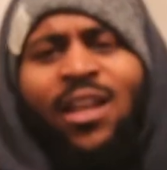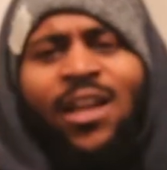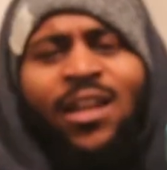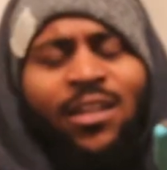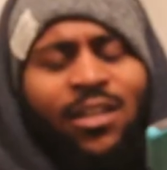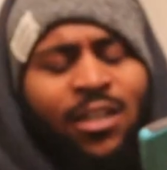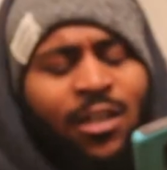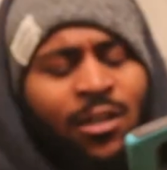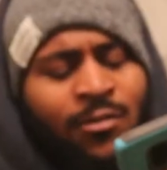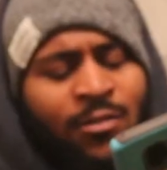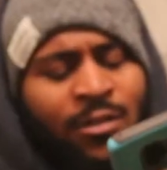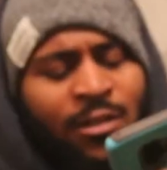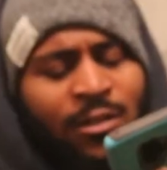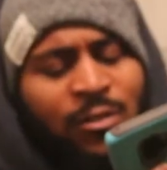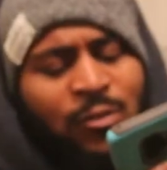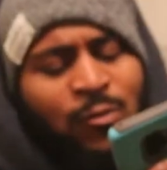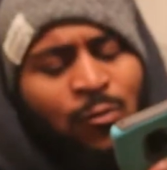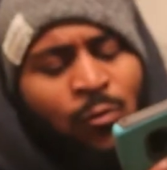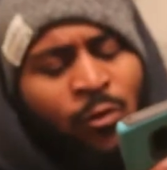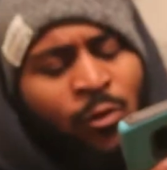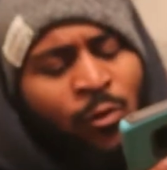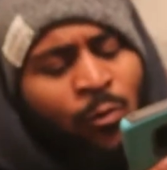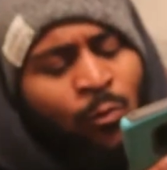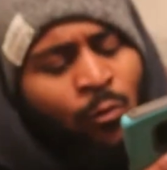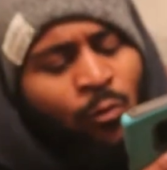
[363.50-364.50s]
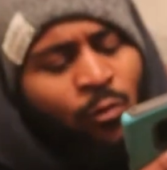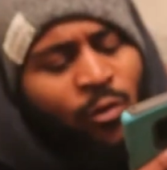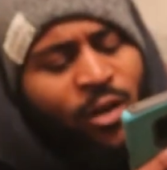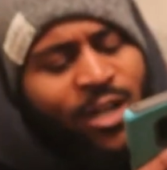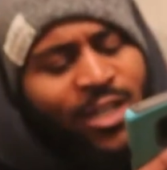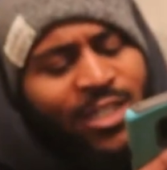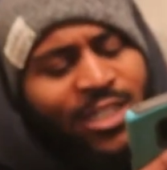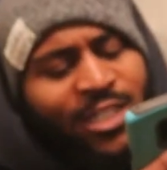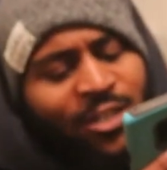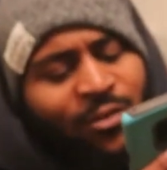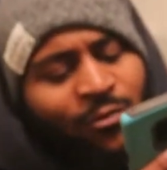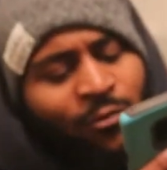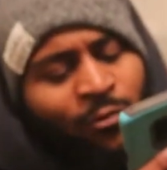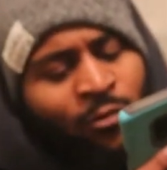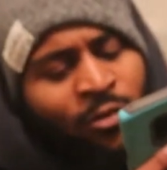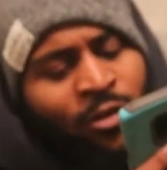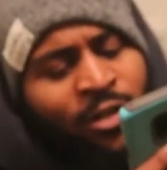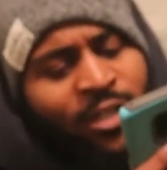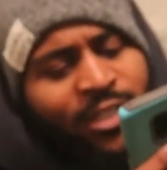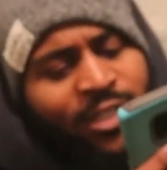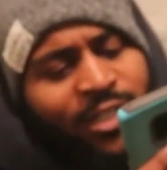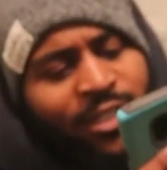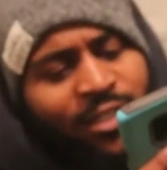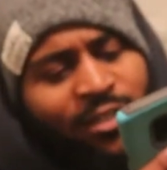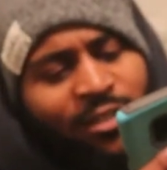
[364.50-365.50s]
That was one of them ratchet,
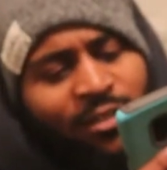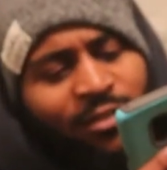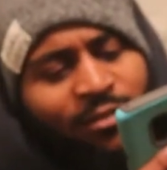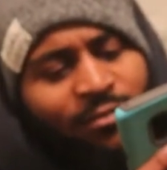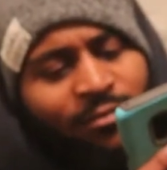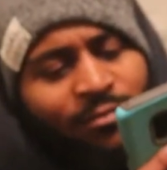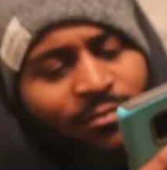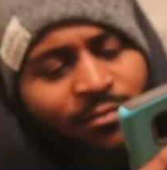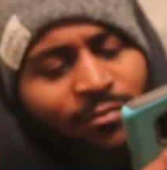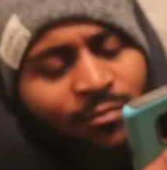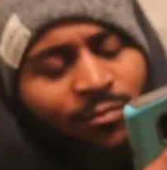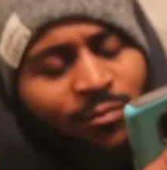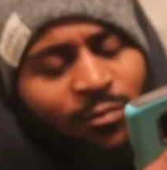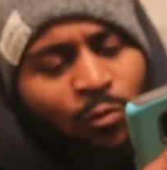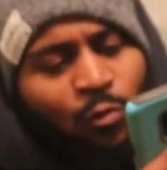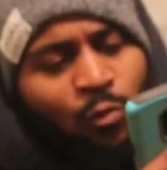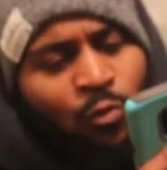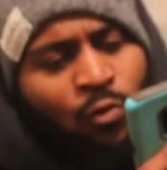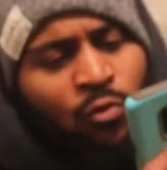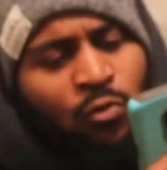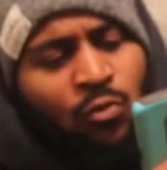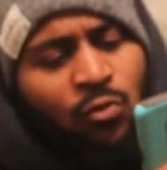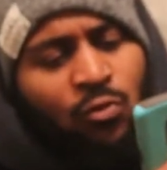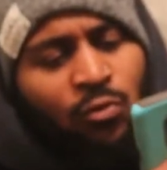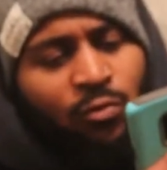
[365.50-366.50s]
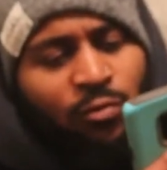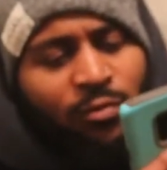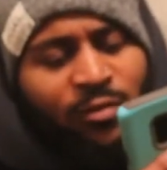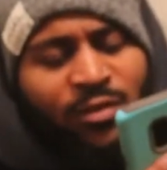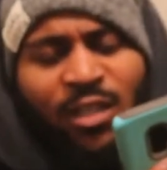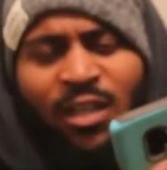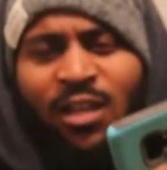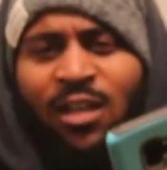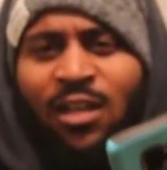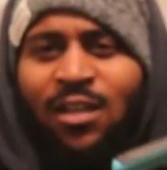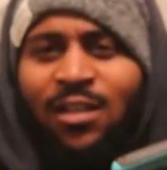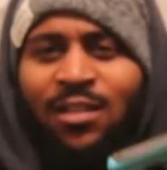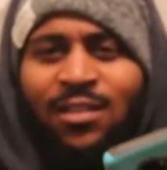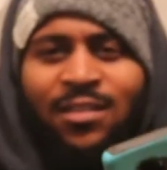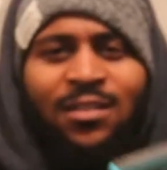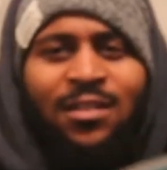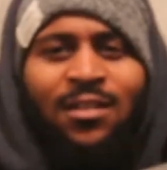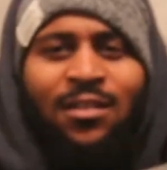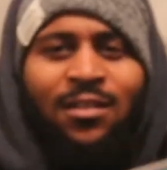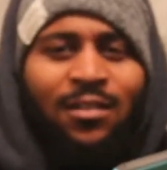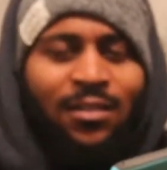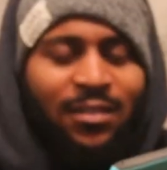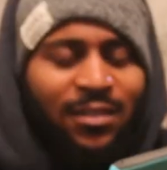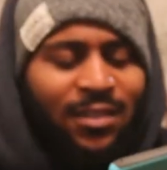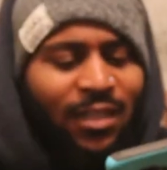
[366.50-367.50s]
raunchy, ooh, thug
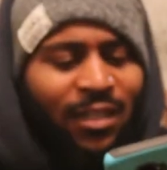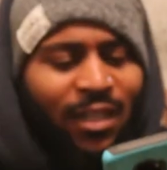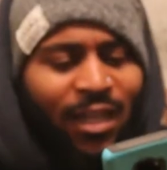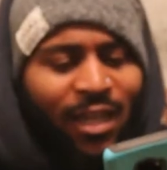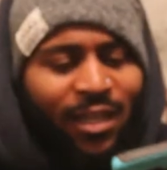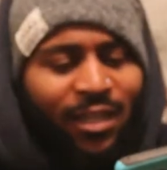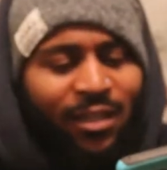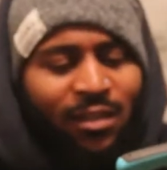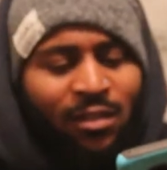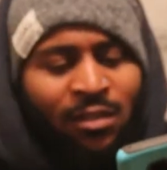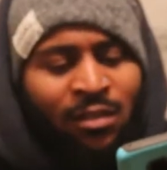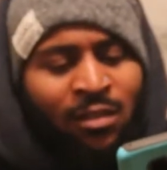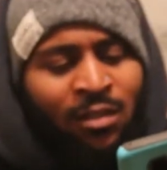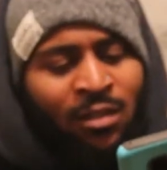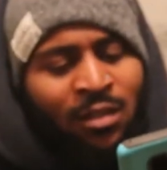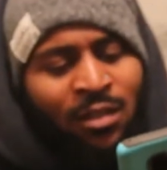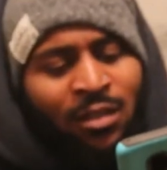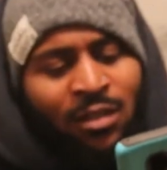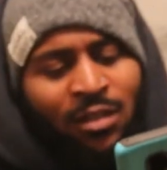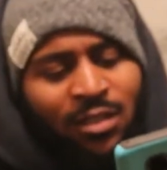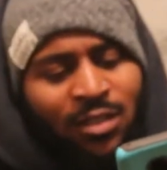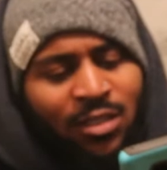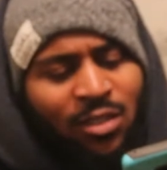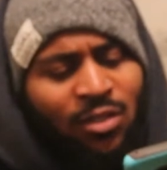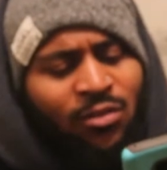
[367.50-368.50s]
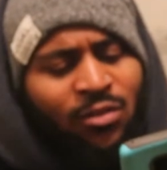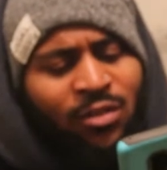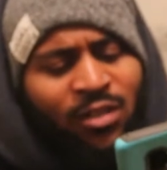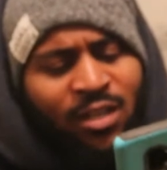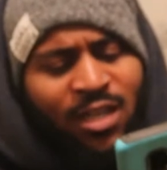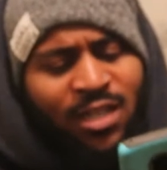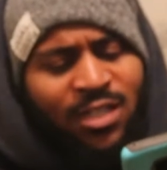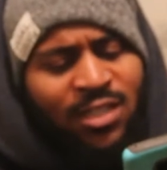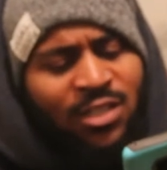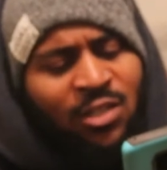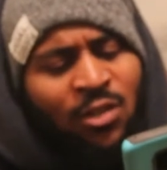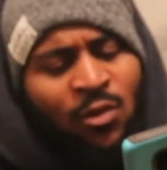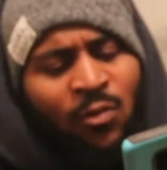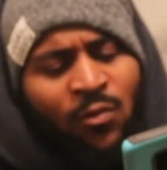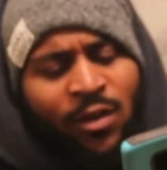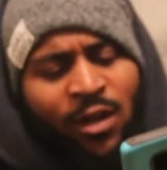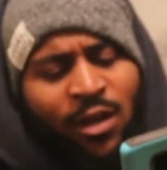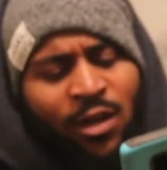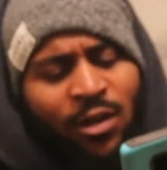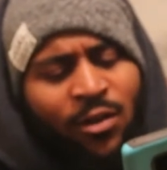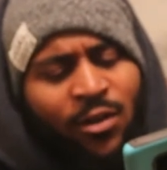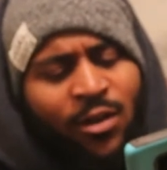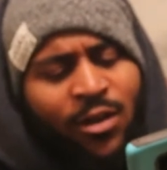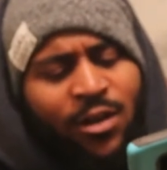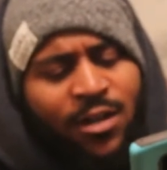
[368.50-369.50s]
songs. I like it. So the next song we
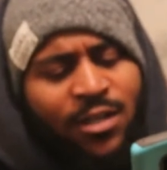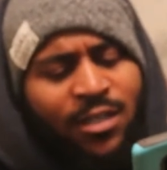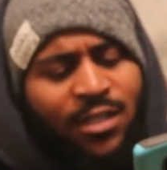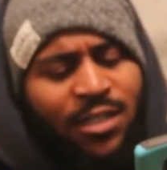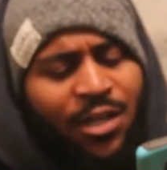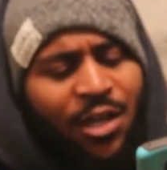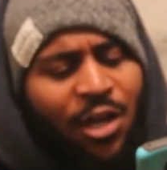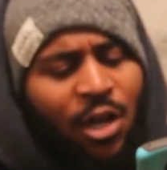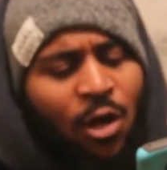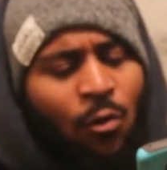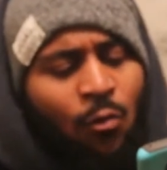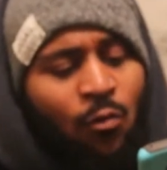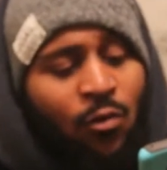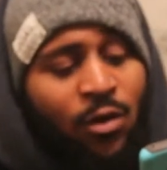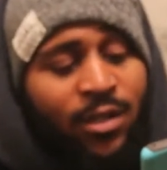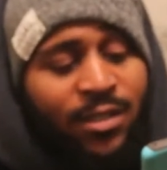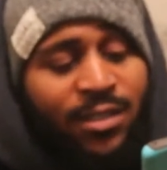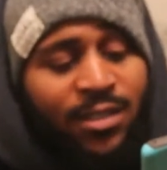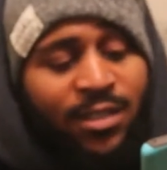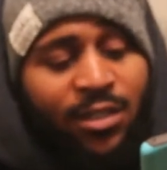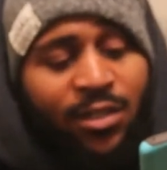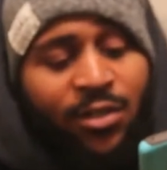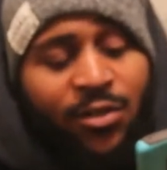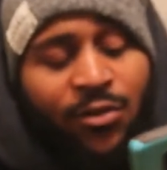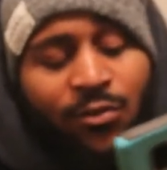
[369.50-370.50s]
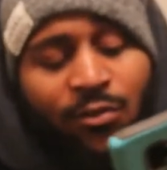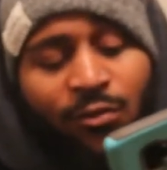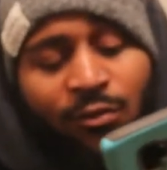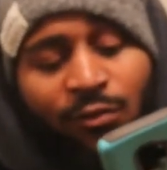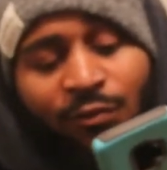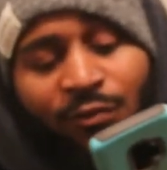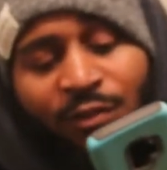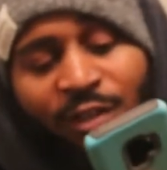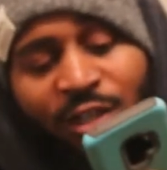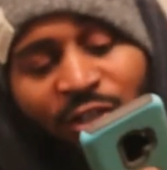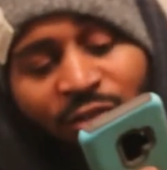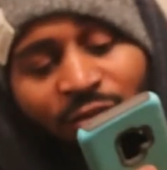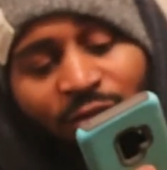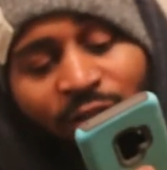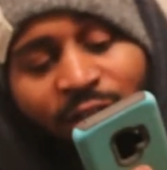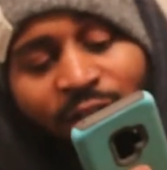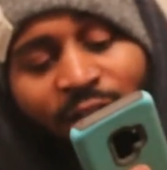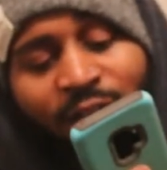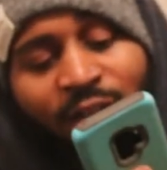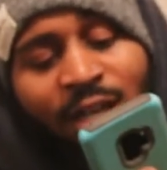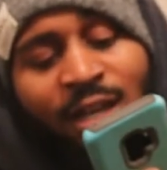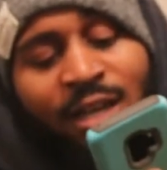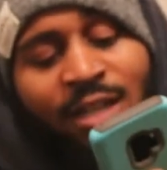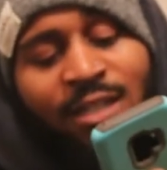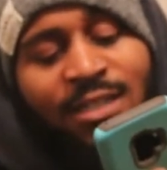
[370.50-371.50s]
got on here is called What to Do, featuring
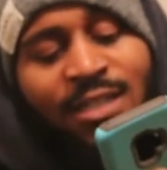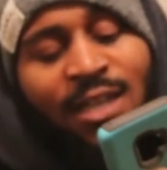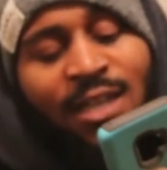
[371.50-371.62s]
Don